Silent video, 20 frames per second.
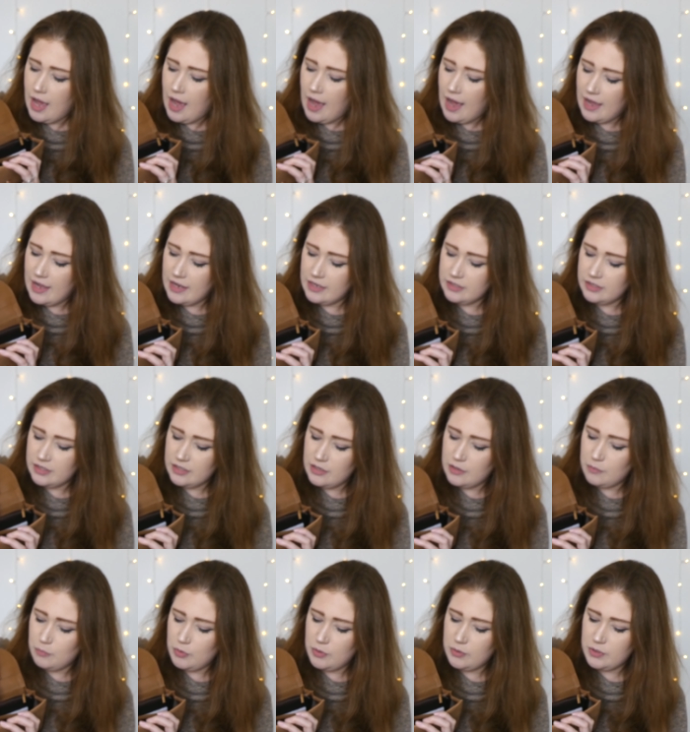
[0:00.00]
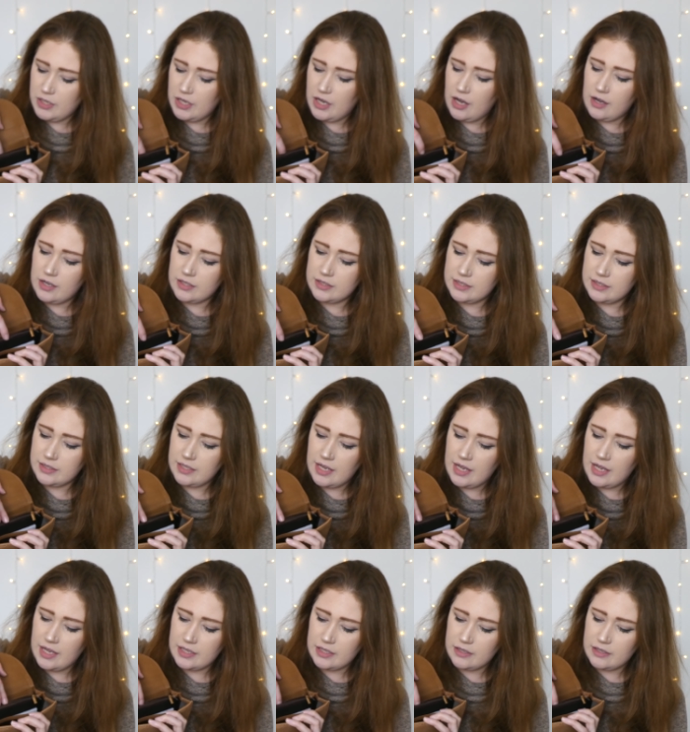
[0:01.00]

and you can put all your cards in there.